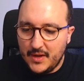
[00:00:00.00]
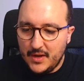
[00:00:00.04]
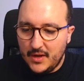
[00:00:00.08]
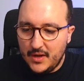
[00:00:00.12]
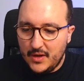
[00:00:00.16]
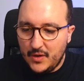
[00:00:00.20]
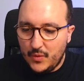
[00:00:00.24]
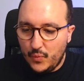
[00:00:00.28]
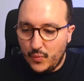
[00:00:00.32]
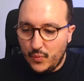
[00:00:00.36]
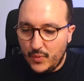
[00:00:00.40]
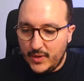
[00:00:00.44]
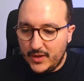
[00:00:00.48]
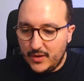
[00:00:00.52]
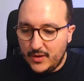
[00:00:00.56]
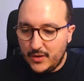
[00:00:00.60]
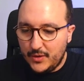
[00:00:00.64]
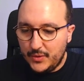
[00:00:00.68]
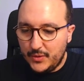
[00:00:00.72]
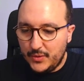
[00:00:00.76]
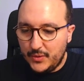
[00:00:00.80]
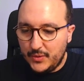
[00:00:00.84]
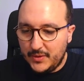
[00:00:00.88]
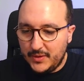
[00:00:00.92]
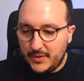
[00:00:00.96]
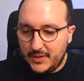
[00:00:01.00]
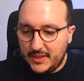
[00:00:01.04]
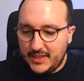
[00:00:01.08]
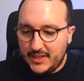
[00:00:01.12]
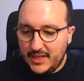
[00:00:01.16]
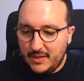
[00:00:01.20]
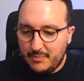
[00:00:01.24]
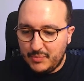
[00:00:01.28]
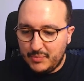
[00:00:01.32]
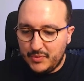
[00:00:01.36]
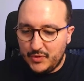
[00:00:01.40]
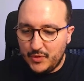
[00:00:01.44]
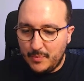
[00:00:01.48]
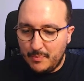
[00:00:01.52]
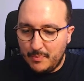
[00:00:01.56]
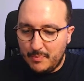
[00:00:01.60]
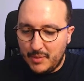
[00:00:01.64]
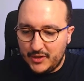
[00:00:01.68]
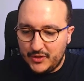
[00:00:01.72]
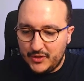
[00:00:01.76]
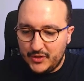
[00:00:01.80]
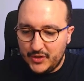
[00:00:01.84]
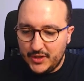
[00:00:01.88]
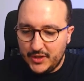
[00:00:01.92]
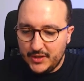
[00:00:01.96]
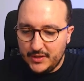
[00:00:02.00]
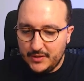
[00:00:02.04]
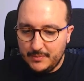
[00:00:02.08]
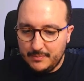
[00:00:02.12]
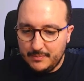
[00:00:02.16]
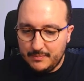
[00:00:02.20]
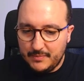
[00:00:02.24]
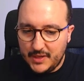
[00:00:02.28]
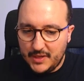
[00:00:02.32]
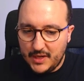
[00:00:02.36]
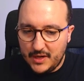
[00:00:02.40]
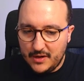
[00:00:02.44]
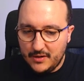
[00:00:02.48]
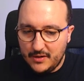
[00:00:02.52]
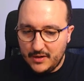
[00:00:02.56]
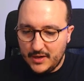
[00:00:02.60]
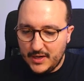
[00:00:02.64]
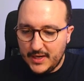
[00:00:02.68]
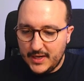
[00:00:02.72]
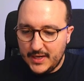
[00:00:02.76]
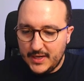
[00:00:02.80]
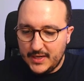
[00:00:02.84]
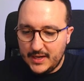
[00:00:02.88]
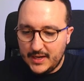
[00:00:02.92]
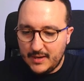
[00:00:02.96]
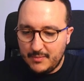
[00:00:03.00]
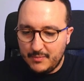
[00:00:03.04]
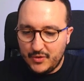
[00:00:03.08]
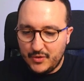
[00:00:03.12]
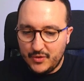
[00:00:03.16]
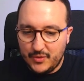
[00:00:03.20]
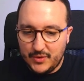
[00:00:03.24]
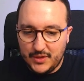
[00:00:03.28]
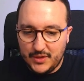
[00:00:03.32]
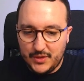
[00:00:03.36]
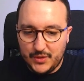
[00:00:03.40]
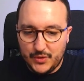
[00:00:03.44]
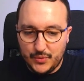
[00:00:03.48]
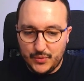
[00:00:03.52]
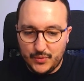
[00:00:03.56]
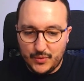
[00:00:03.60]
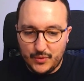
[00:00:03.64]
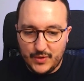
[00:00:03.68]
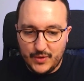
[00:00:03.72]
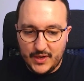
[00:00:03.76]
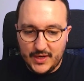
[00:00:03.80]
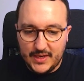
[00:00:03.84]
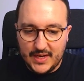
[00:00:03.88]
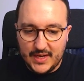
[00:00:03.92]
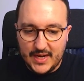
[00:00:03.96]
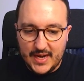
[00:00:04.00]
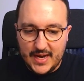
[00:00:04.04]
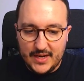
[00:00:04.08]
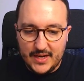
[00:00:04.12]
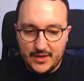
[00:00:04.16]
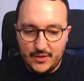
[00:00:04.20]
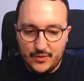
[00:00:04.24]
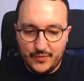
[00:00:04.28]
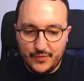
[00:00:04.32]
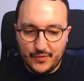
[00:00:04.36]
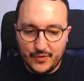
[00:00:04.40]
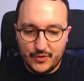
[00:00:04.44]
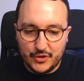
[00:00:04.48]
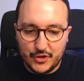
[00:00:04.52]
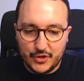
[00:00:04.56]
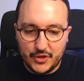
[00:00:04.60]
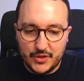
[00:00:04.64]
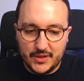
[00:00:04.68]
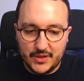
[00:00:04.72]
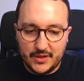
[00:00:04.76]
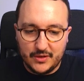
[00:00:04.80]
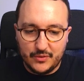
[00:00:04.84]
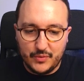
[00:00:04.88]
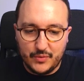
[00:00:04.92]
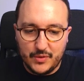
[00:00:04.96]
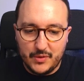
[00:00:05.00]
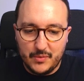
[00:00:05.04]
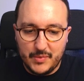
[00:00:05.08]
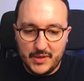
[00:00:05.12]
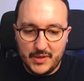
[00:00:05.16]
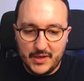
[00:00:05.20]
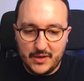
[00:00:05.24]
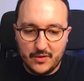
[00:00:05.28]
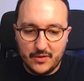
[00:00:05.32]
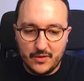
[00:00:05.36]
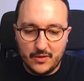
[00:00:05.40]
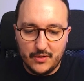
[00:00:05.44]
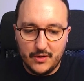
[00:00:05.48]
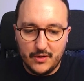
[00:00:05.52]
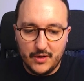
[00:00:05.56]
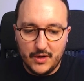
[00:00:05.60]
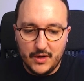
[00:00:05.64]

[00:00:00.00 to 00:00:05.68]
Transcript: We're gonna keep the button here, and I'm going to create a new function that will be called